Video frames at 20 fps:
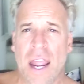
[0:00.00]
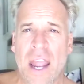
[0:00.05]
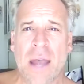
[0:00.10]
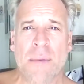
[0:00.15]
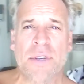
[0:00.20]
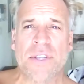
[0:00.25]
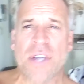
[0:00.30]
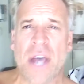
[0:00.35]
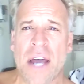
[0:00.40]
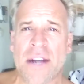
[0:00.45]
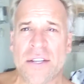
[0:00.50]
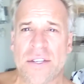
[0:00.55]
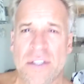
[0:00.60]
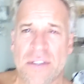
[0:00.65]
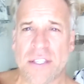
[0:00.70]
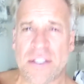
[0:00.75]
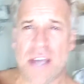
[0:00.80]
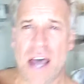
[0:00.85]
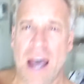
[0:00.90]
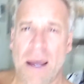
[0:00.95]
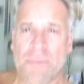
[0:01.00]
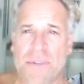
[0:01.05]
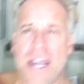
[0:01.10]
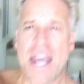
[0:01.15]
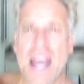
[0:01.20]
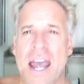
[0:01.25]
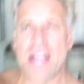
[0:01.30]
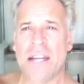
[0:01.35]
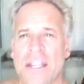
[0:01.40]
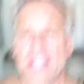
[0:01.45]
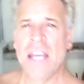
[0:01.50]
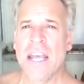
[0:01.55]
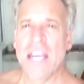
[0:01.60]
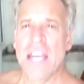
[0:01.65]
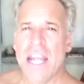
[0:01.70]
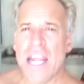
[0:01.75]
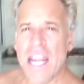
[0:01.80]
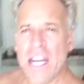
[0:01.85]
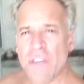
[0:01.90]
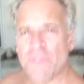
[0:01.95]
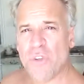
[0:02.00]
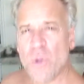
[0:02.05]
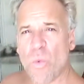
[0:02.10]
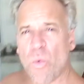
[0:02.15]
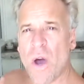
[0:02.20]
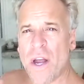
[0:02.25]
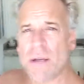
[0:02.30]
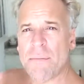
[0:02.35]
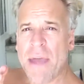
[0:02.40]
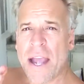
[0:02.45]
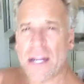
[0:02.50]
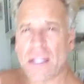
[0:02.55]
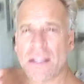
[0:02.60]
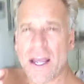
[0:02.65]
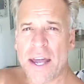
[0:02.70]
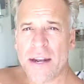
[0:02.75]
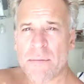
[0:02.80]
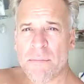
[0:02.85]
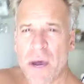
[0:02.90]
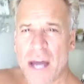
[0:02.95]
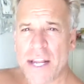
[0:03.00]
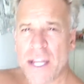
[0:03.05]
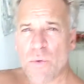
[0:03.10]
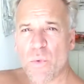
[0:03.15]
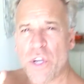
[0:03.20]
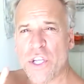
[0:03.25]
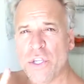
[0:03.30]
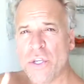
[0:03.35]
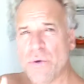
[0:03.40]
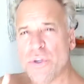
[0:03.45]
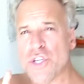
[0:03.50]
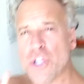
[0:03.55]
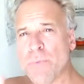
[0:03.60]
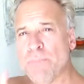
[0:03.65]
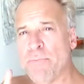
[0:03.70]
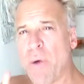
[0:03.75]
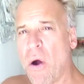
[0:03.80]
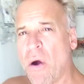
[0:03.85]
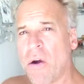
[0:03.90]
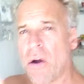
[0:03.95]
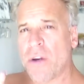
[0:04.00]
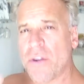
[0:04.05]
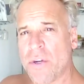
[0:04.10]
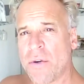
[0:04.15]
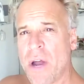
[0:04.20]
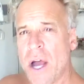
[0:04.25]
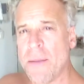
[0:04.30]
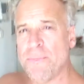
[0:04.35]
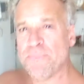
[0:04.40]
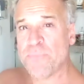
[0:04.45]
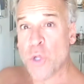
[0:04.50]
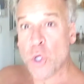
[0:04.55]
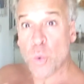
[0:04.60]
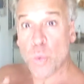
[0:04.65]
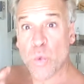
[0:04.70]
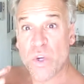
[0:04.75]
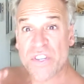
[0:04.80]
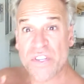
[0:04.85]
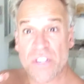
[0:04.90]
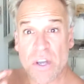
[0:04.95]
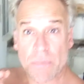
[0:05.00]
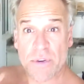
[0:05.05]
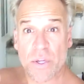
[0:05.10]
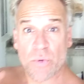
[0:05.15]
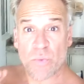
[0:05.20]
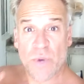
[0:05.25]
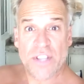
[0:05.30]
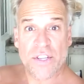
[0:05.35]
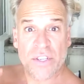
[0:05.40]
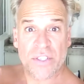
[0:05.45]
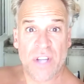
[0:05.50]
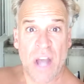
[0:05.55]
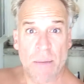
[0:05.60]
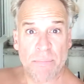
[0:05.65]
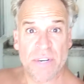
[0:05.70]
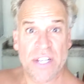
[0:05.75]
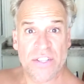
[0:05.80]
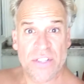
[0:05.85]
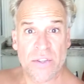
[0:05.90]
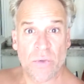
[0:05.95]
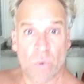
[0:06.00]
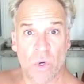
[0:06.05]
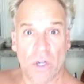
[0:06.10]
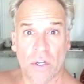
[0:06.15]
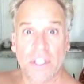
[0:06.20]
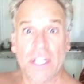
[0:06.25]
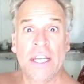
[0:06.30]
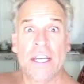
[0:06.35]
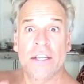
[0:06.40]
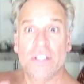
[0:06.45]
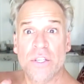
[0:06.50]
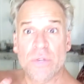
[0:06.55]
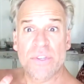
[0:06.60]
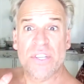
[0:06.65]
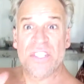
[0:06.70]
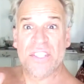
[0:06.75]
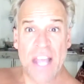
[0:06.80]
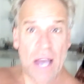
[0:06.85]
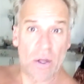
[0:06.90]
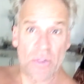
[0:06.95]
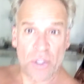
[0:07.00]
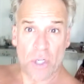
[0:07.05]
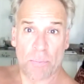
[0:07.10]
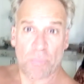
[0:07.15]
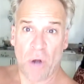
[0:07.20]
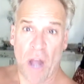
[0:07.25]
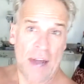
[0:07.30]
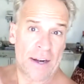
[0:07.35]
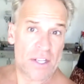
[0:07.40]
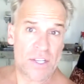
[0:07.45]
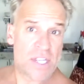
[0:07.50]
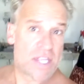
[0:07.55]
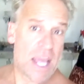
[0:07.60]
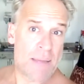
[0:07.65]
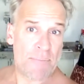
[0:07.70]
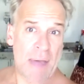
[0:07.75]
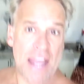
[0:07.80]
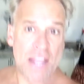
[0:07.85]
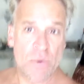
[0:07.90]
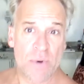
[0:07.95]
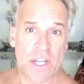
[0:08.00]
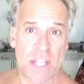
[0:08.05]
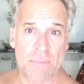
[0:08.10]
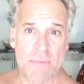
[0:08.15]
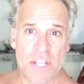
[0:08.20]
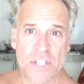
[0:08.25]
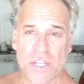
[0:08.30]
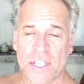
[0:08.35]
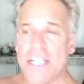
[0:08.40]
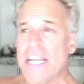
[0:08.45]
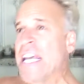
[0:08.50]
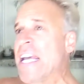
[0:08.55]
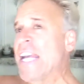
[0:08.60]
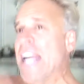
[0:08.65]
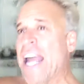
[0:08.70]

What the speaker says: Amazon is in the top 10. And if you want to make a lot of money, what you do is you partner up with some of the richest companies in the world. You sell their products and they pay you a commission,